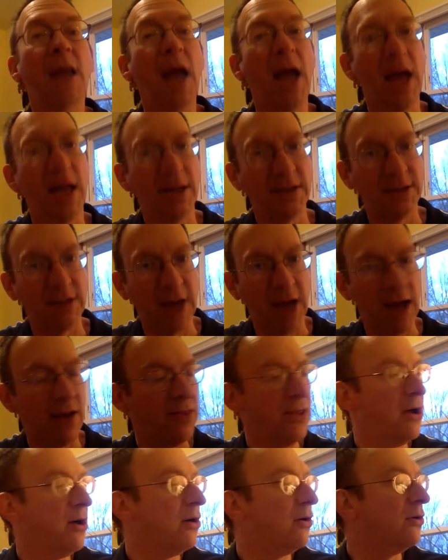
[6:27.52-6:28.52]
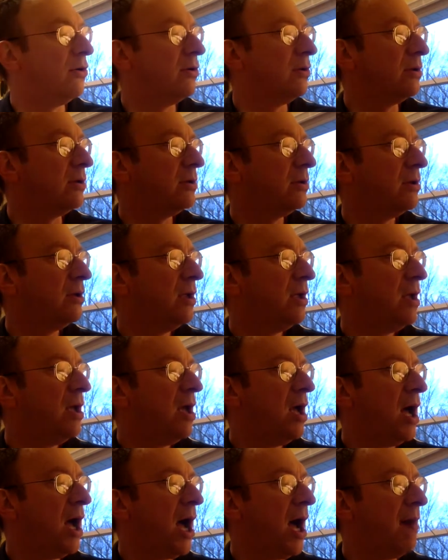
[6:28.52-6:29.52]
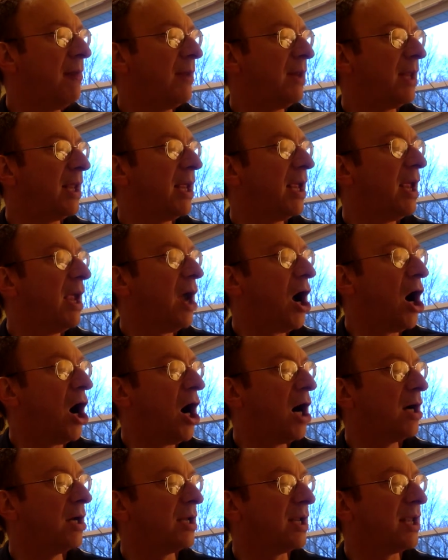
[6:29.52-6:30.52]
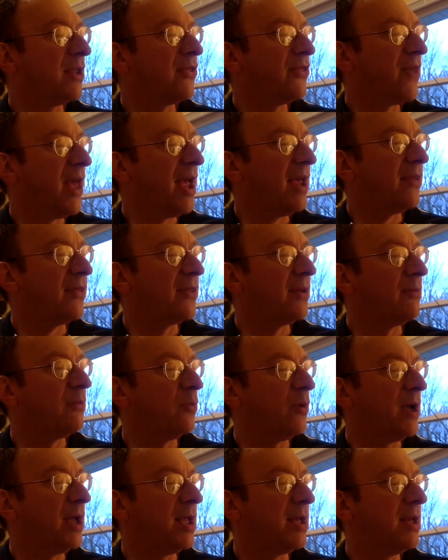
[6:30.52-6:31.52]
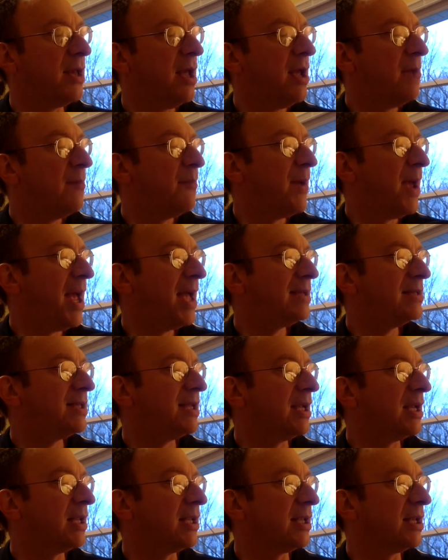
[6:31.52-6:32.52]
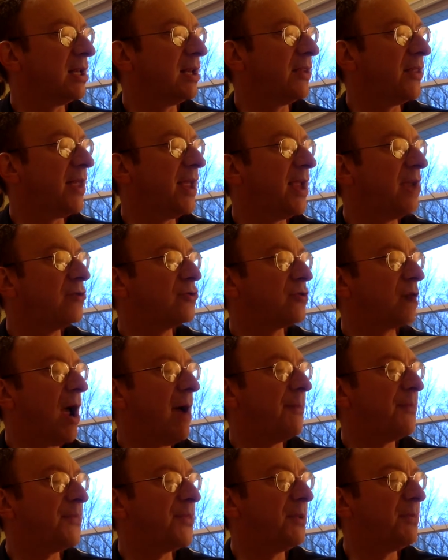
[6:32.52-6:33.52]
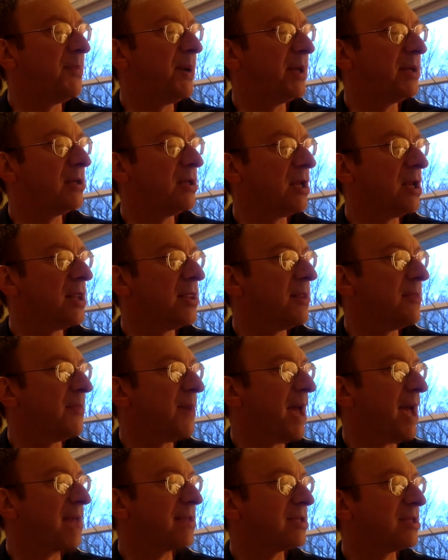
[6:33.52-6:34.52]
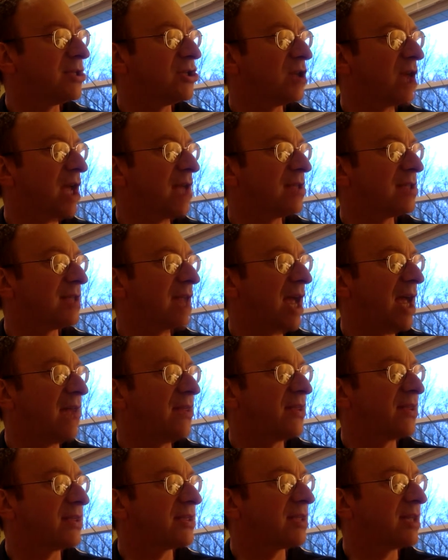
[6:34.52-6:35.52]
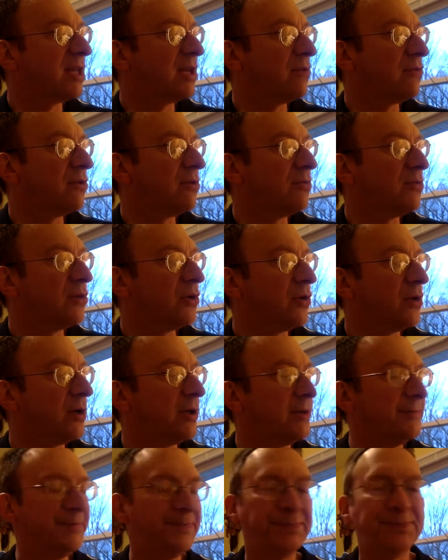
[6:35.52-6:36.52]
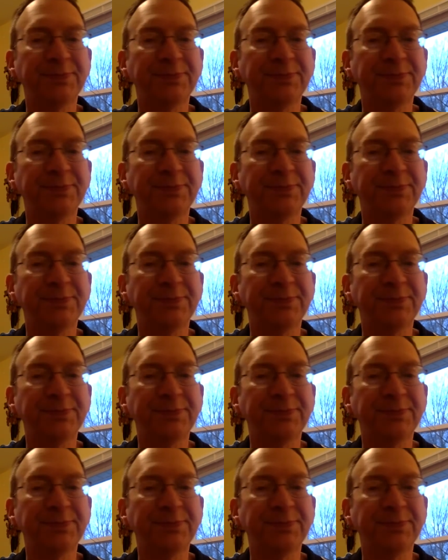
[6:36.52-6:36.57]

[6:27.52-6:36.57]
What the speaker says: and down the hole. Homily hardly thanked them when, panting a little, they dropped the bundle in the passage outside the sitting room door.